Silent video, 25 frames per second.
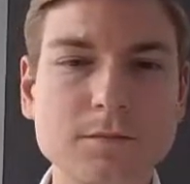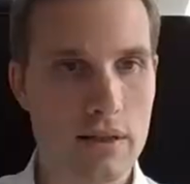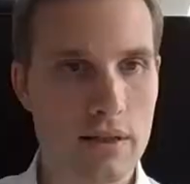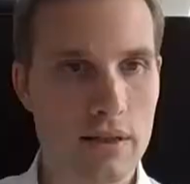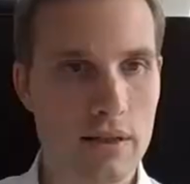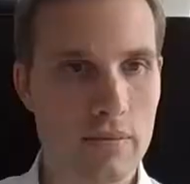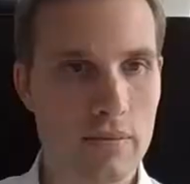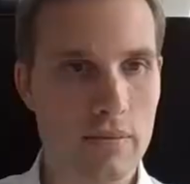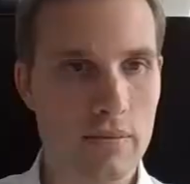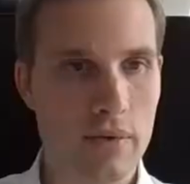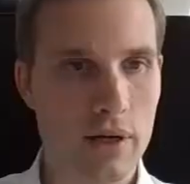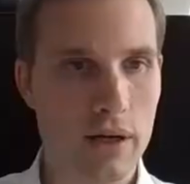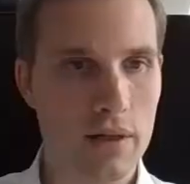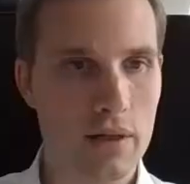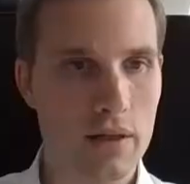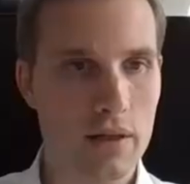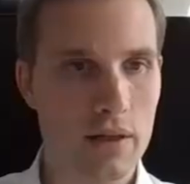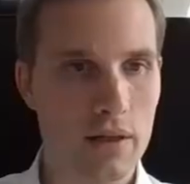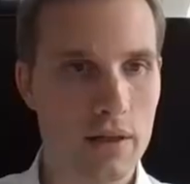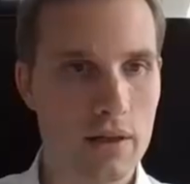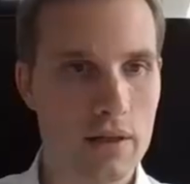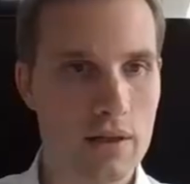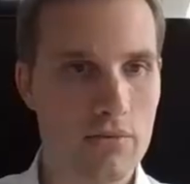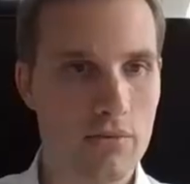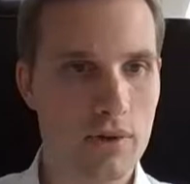I
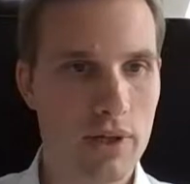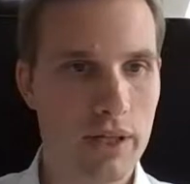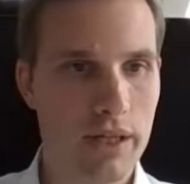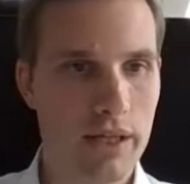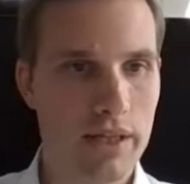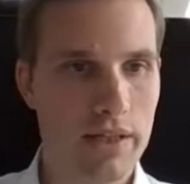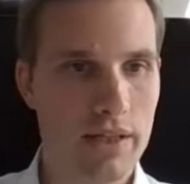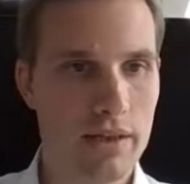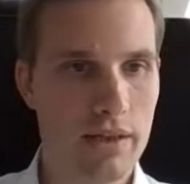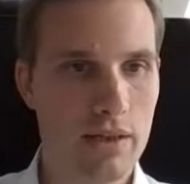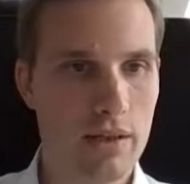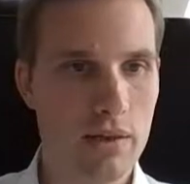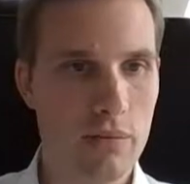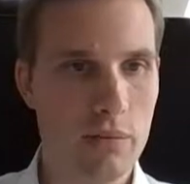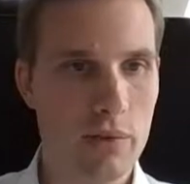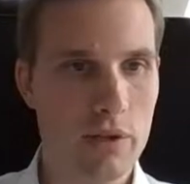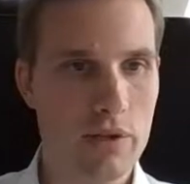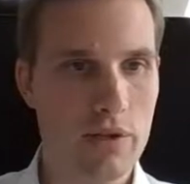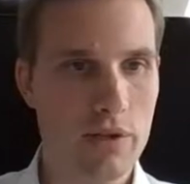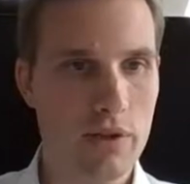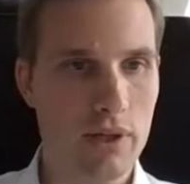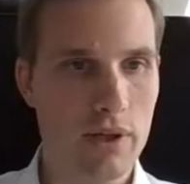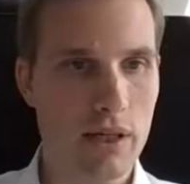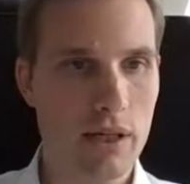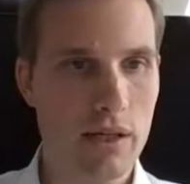think, is relating a little bit
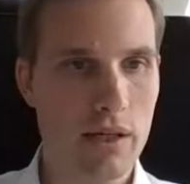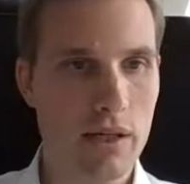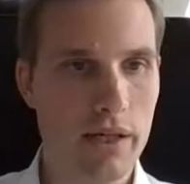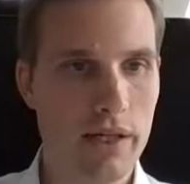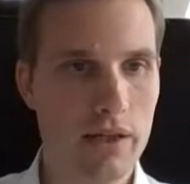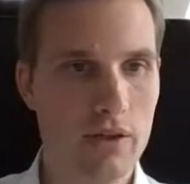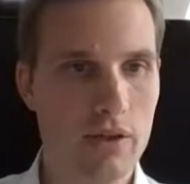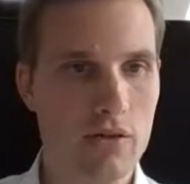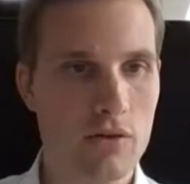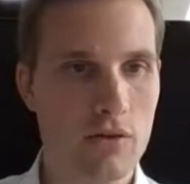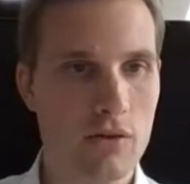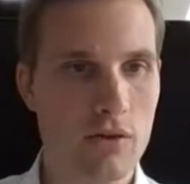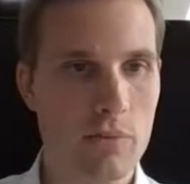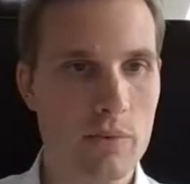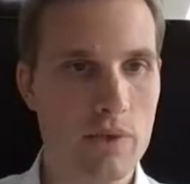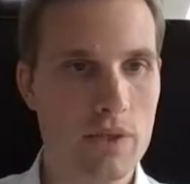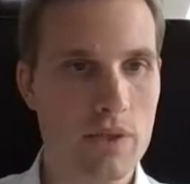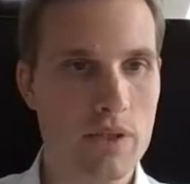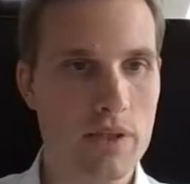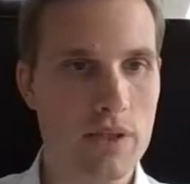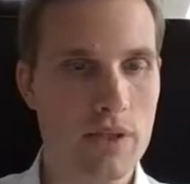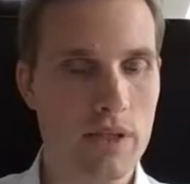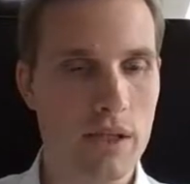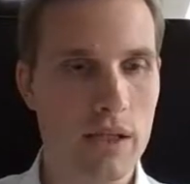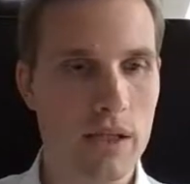to the client
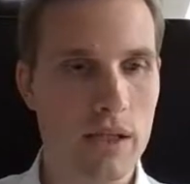groups.